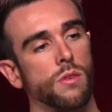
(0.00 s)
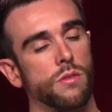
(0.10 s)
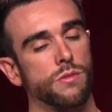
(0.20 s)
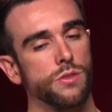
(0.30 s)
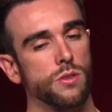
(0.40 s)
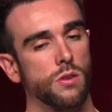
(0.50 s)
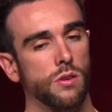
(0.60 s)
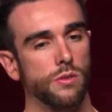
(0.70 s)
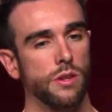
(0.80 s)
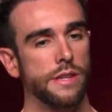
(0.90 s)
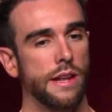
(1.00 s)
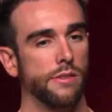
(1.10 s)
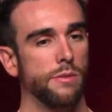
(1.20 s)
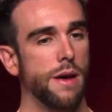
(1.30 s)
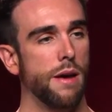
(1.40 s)
For sure. So tell us
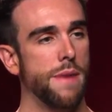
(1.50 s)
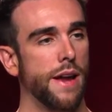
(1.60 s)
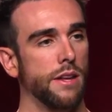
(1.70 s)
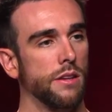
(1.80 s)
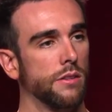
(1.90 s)
about Matty.